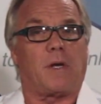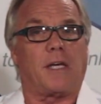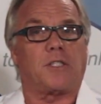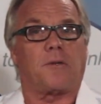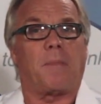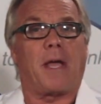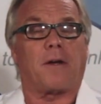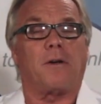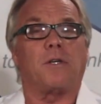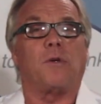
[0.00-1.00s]
ice
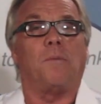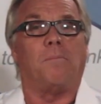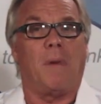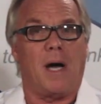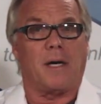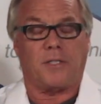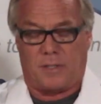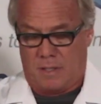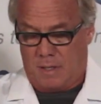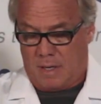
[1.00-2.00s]
maker, you must